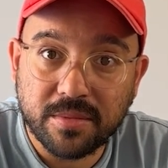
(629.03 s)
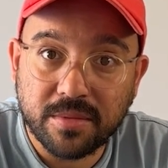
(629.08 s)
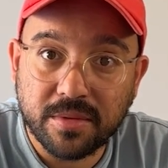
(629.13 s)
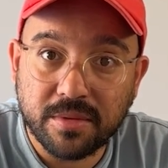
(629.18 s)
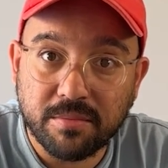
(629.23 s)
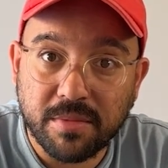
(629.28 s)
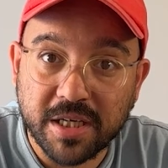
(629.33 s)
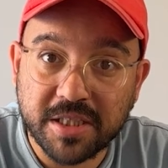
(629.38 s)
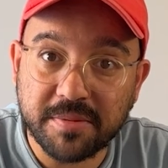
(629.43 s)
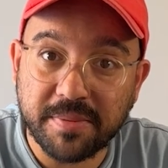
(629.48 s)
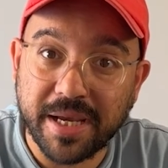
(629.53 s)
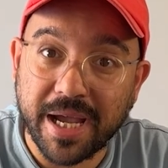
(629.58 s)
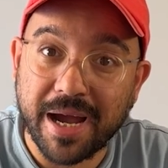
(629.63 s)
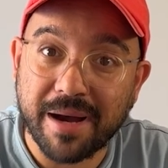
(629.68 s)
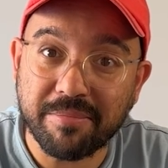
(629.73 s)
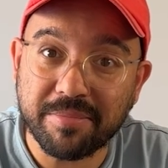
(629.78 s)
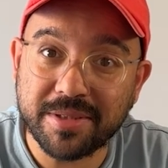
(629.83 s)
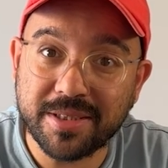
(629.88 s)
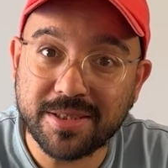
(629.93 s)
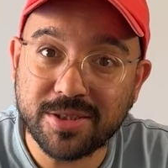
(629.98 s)
makes me
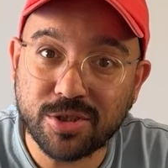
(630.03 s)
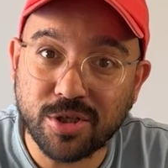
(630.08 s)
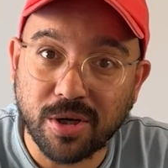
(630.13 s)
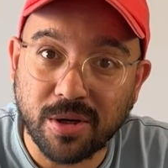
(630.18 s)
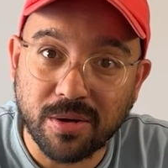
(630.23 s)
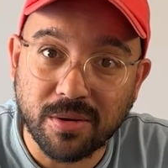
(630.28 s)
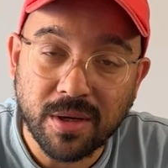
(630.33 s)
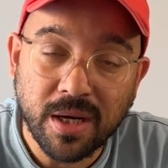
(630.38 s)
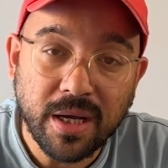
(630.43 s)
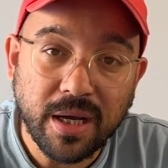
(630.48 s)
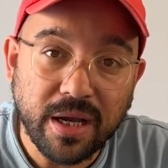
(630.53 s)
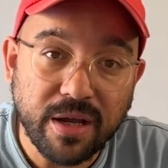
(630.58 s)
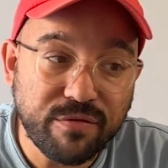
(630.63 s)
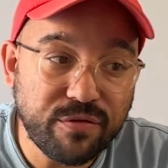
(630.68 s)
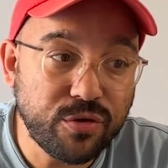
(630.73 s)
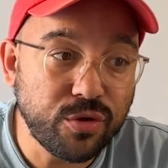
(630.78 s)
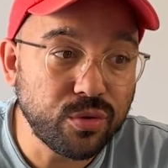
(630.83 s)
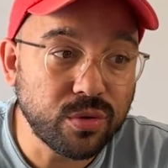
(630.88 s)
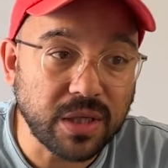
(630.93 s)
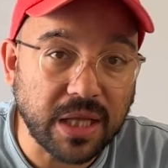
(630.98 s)
happy. So
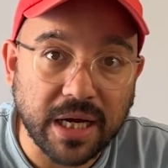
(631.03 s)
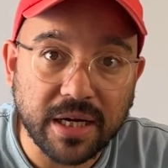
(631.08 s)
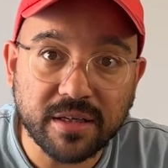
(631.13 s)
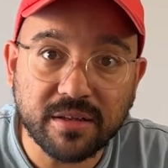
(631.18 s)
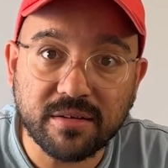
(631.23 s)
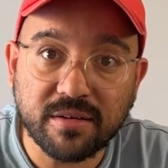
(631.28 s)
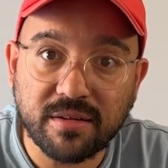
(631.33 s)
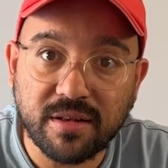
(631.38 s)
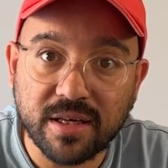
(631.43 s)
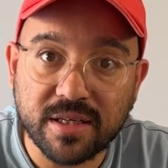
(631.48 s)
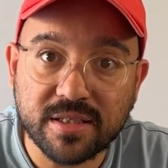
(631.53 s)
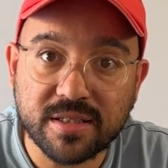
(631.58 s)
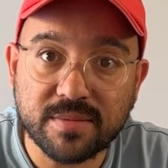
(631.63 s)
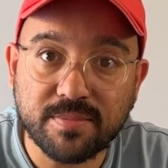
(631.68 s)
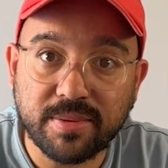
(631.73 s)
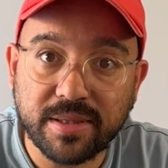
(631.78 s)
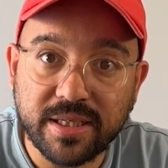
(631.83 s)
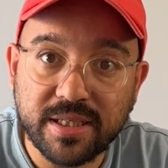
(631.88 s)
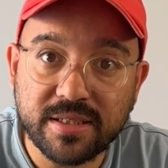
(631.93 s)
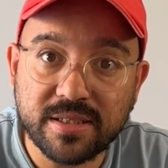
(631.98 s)
if you liked this,
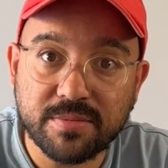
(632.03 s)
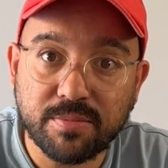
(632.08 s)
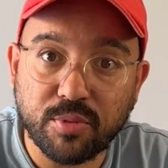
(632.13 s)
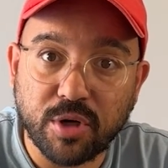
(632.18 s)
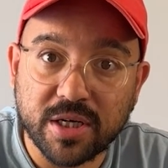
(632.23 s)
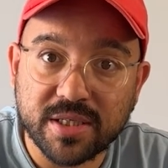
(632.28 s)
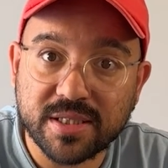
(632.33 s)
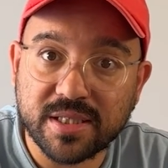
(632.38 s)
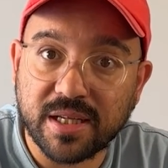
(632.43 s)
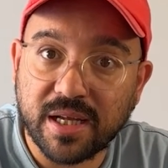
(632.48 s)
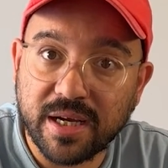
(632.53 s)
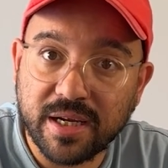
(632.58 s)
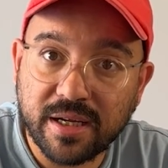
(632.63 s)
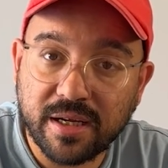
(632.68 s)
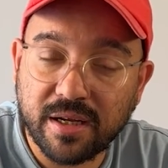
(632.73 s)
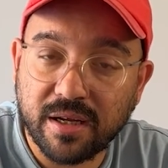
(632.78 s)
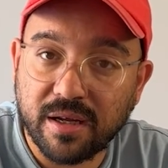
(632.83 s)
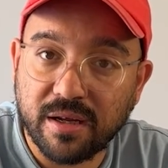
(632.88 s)
please press like.